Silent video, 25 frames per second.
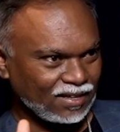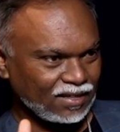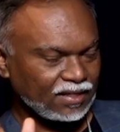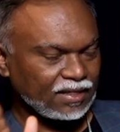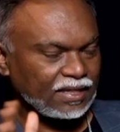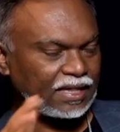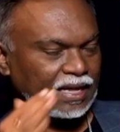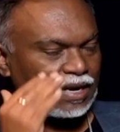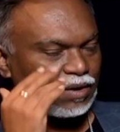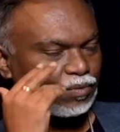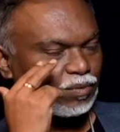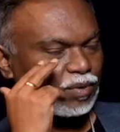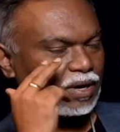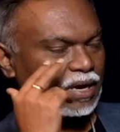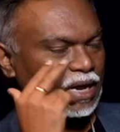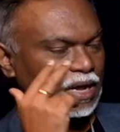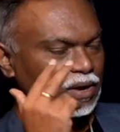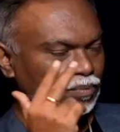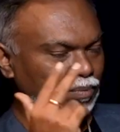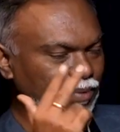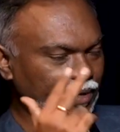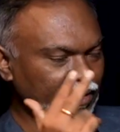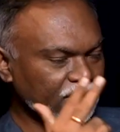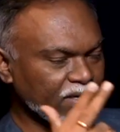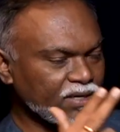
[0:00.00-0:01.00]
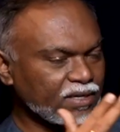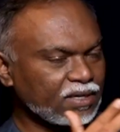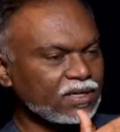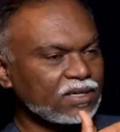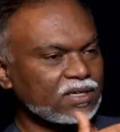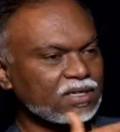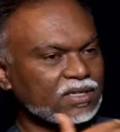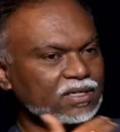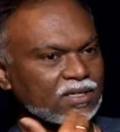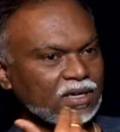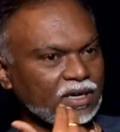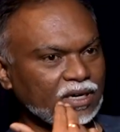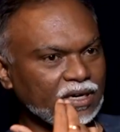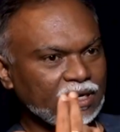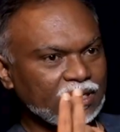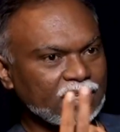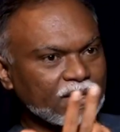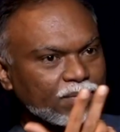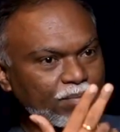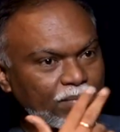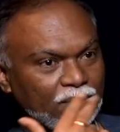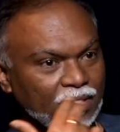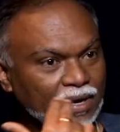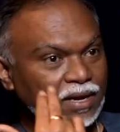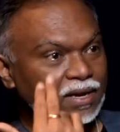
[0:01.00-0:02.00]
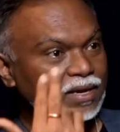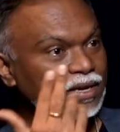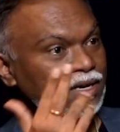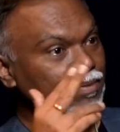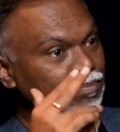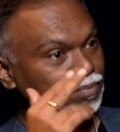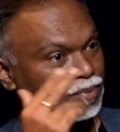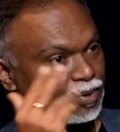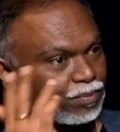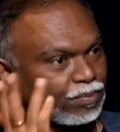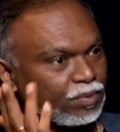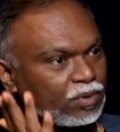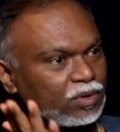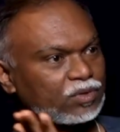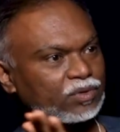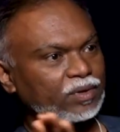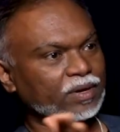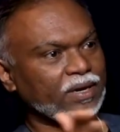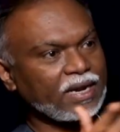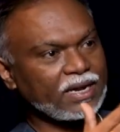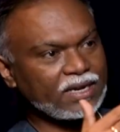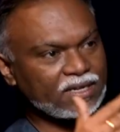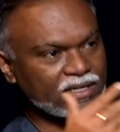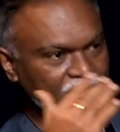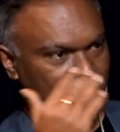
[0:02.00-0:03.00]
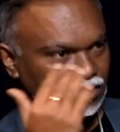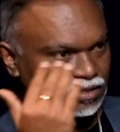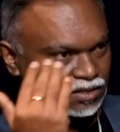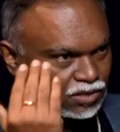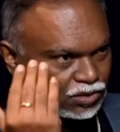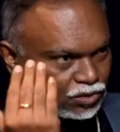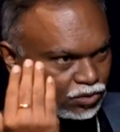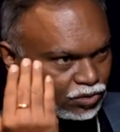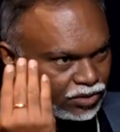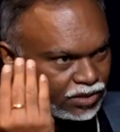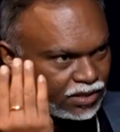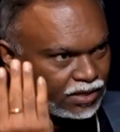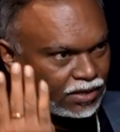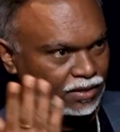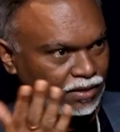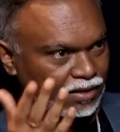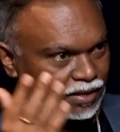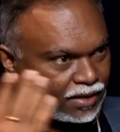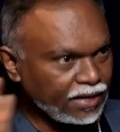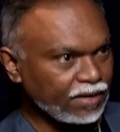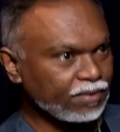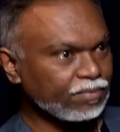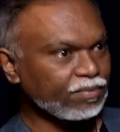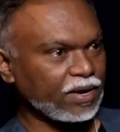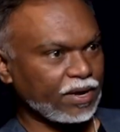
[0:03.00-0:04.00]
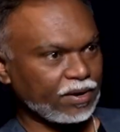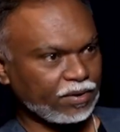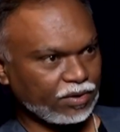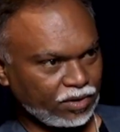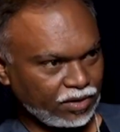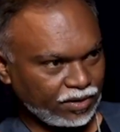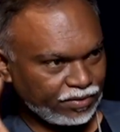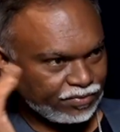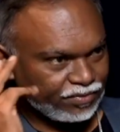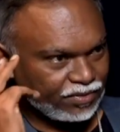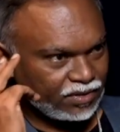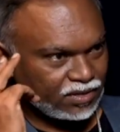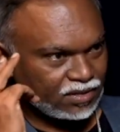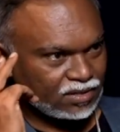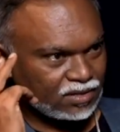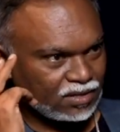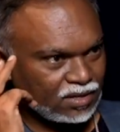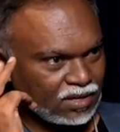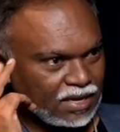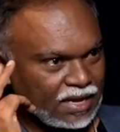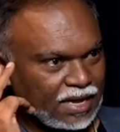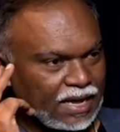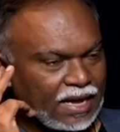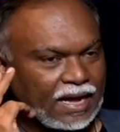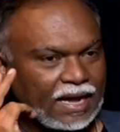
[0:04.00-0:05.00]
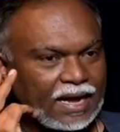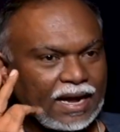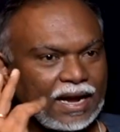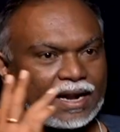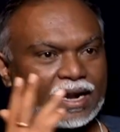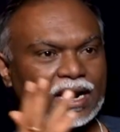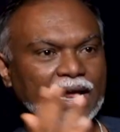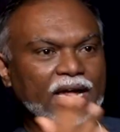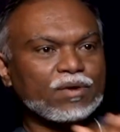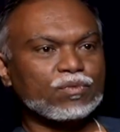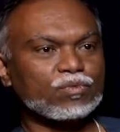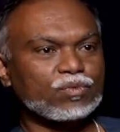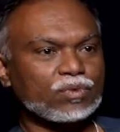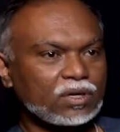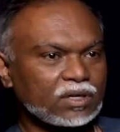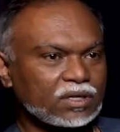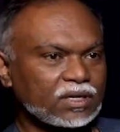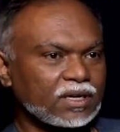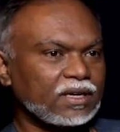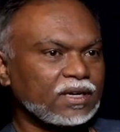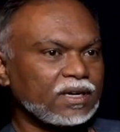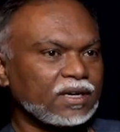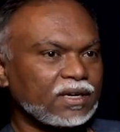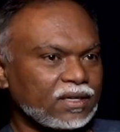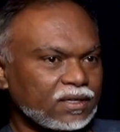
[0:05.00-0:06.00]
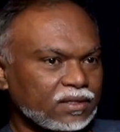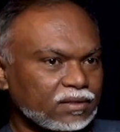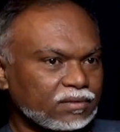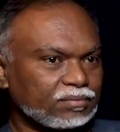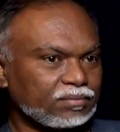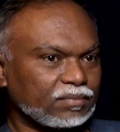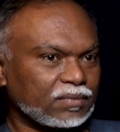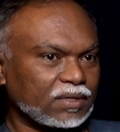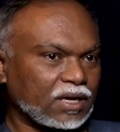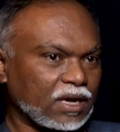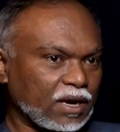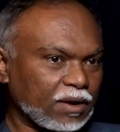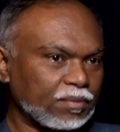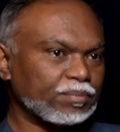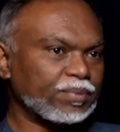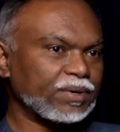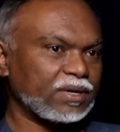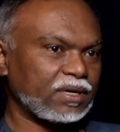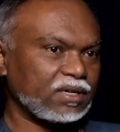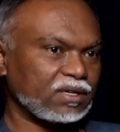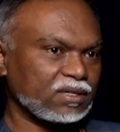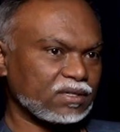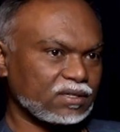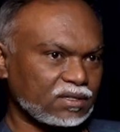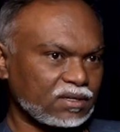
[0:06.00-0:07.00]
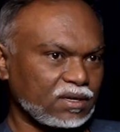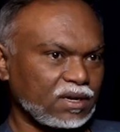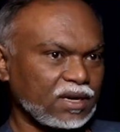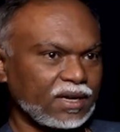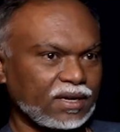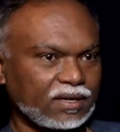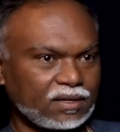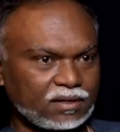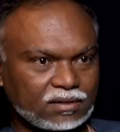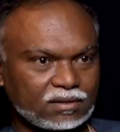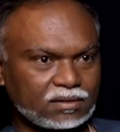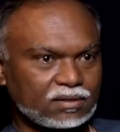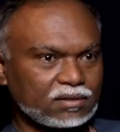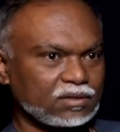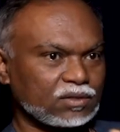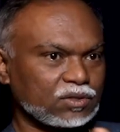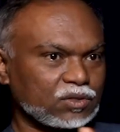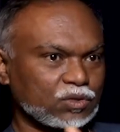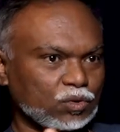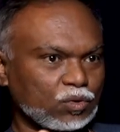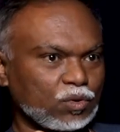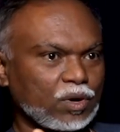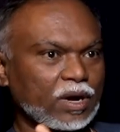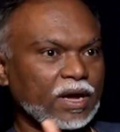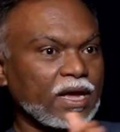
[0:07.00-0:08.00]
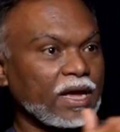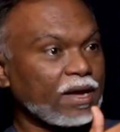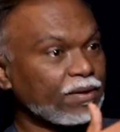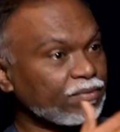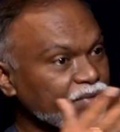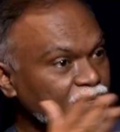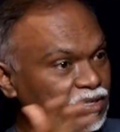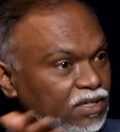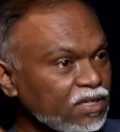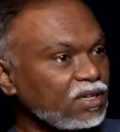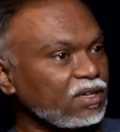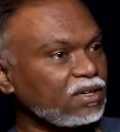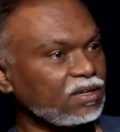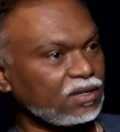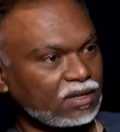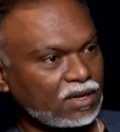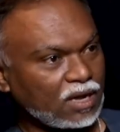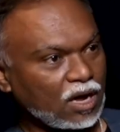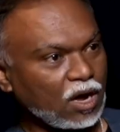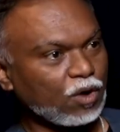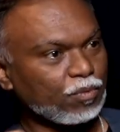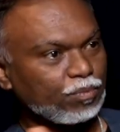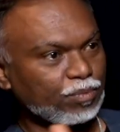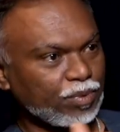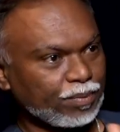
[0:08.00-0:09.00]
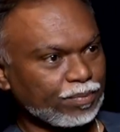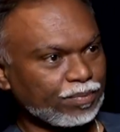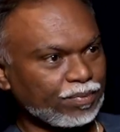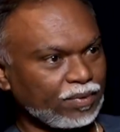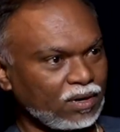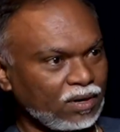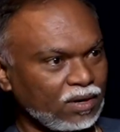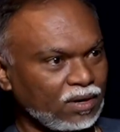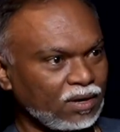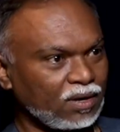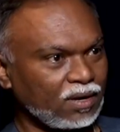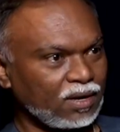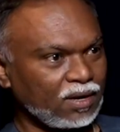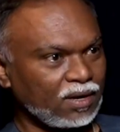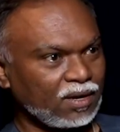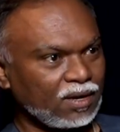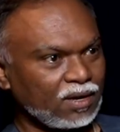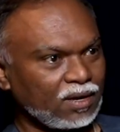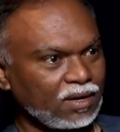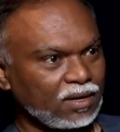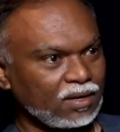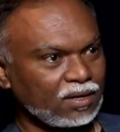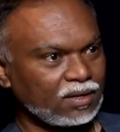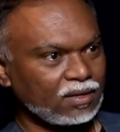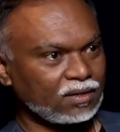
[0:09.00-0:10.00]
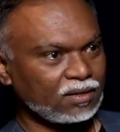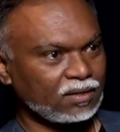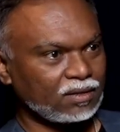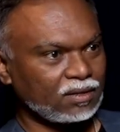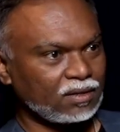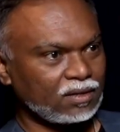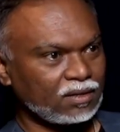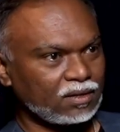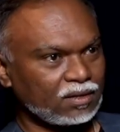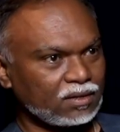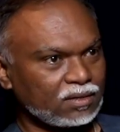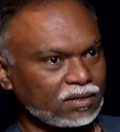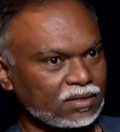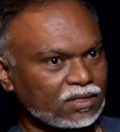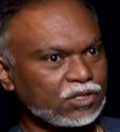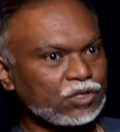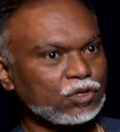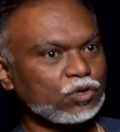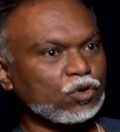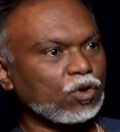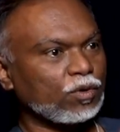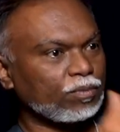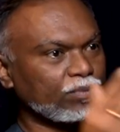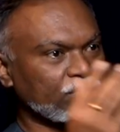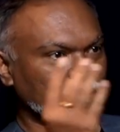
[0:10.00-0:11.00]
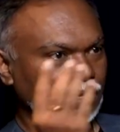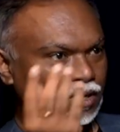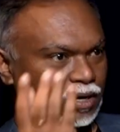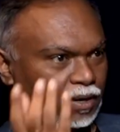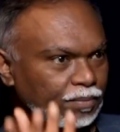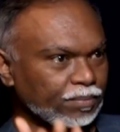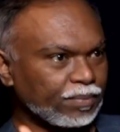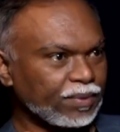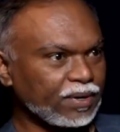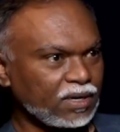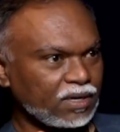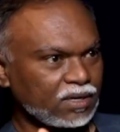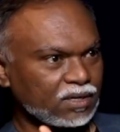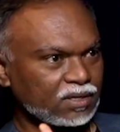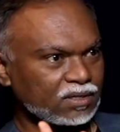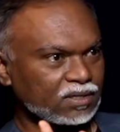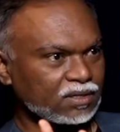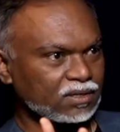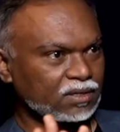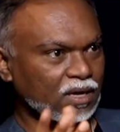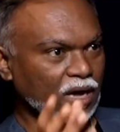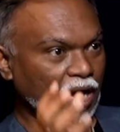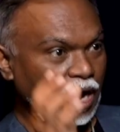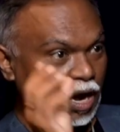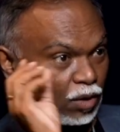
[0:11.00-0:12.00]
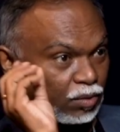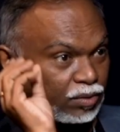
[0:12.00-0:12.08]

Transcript: Then when I meditated, started the millionaire people, so and I started to read their biographies. And I worked in companies like, so I have seen how people, the CEO of the companies, how